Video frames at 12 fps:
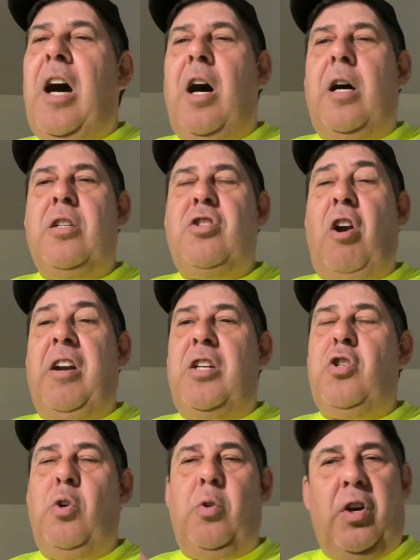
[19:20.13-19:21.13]
starting
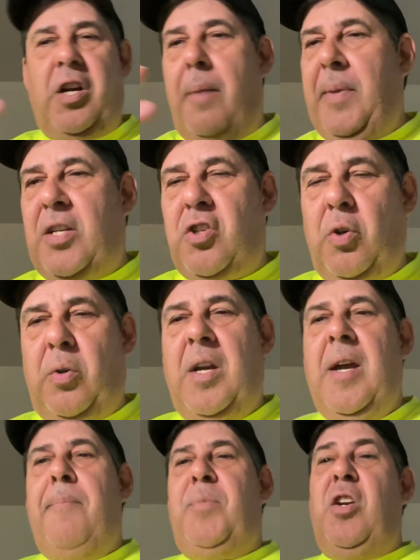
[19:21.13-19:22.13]
soon or coming soon.
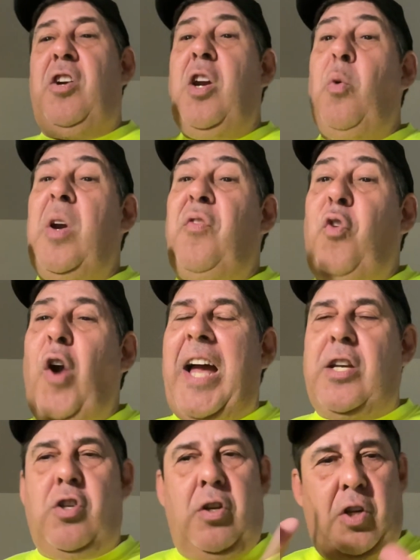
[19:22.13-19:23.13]
You're going to
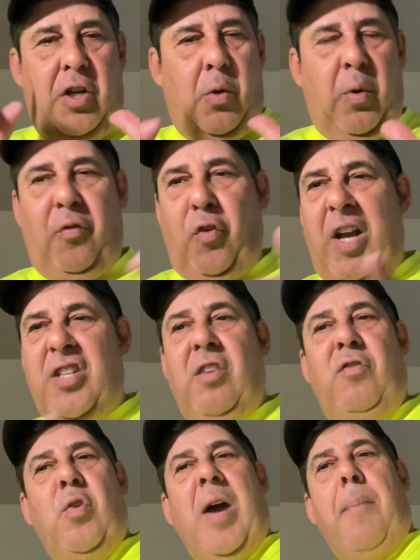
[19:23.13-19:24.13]
refresh. You're going to refresh
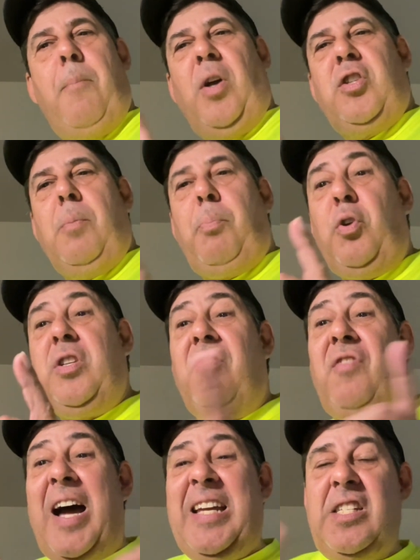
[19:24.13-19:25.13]
if you have multiple
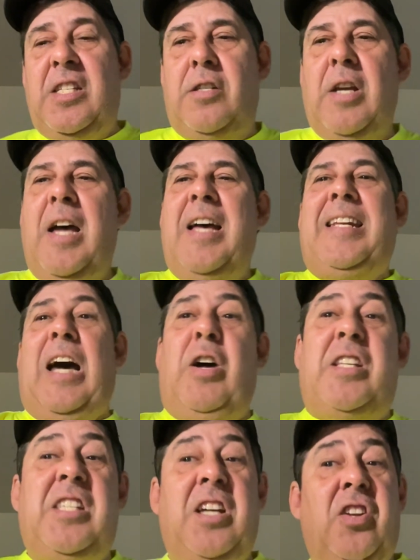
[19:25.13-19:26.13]
devices. Now,
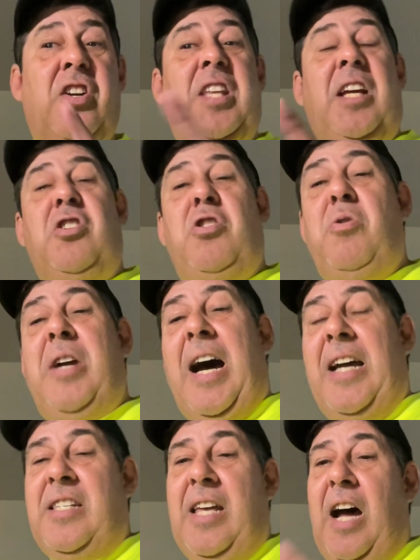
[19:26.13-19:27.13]
it's the other thing too,
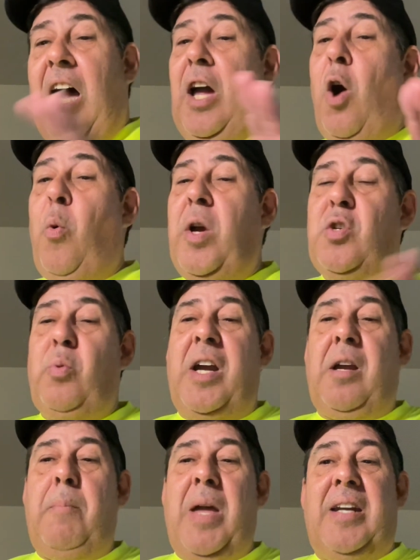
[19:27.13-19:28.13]
guys, that I always
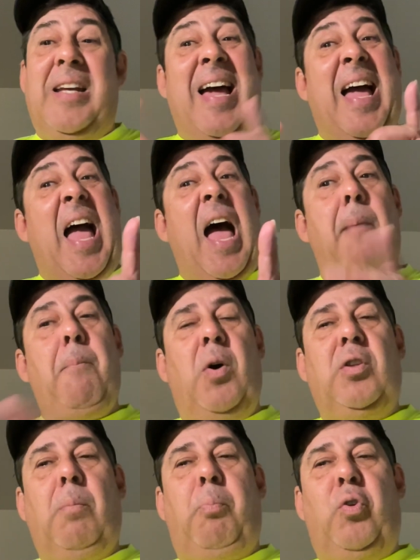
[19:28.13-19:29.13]
recommend. Have
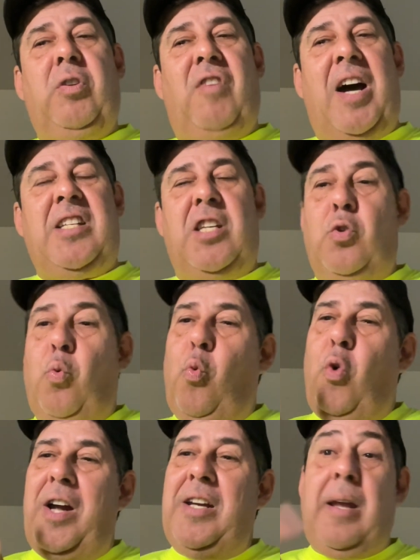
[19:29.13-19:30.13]
multiple devices.
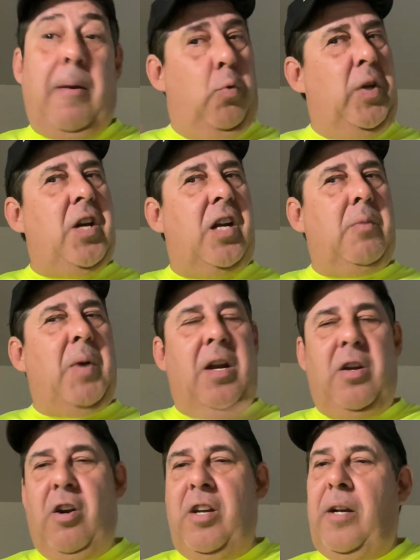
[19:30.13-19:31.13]
One, and we talked about
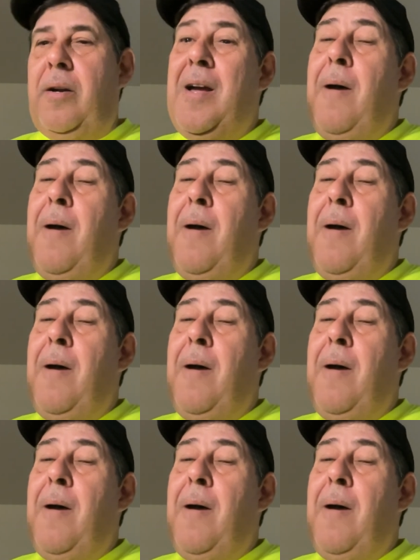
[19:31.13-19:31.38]
it earlier,